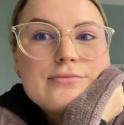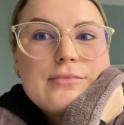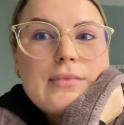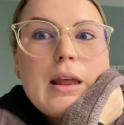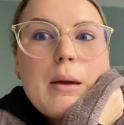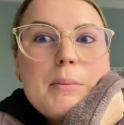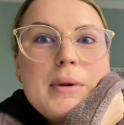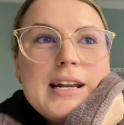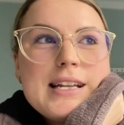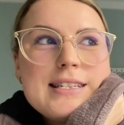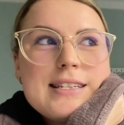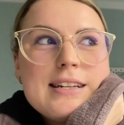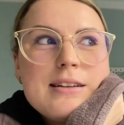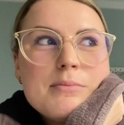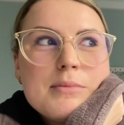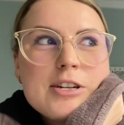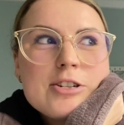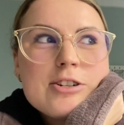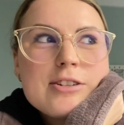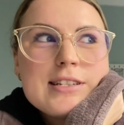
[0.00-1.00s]
I'm editing
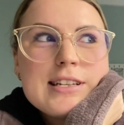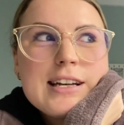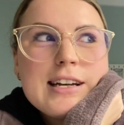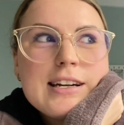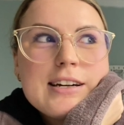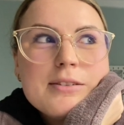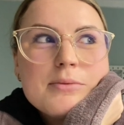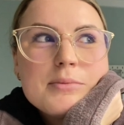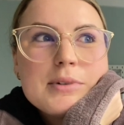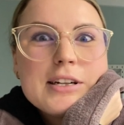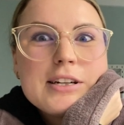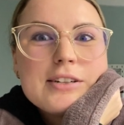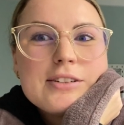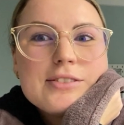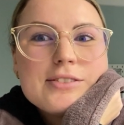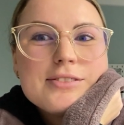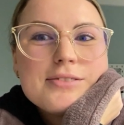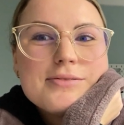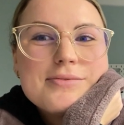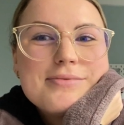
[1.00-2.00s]
in my dressing gown
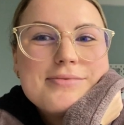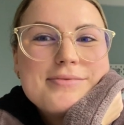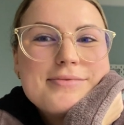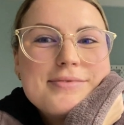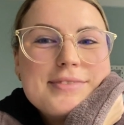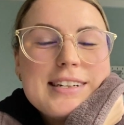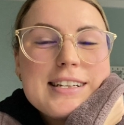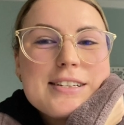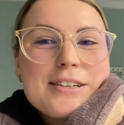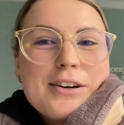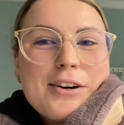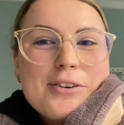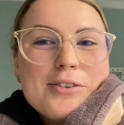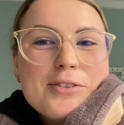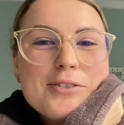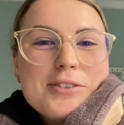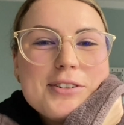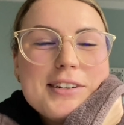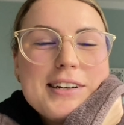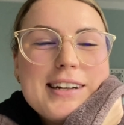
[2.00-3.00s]
because it's
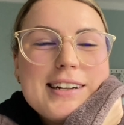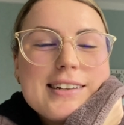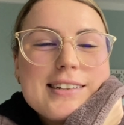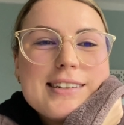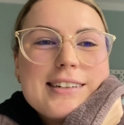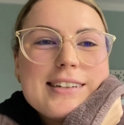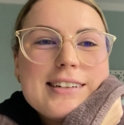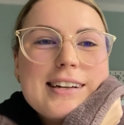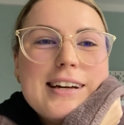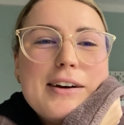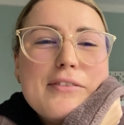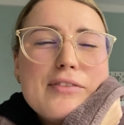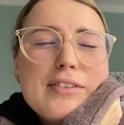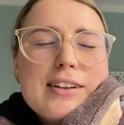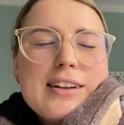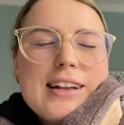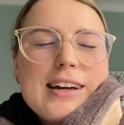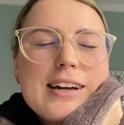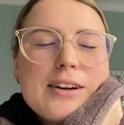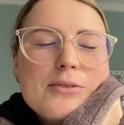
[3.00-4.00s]
cold. I
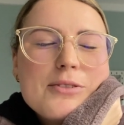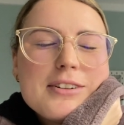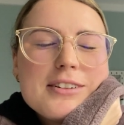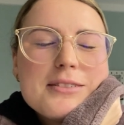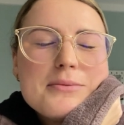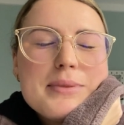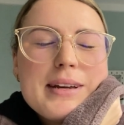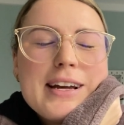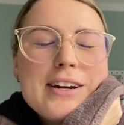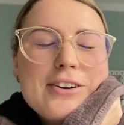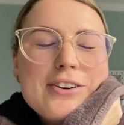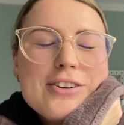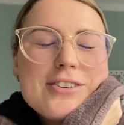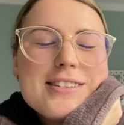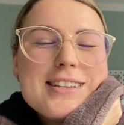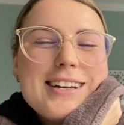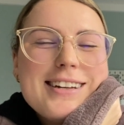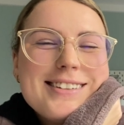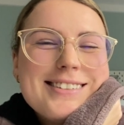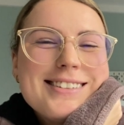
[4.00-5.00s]
feel like I want to be
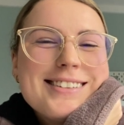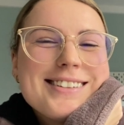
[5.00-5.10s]
cosy.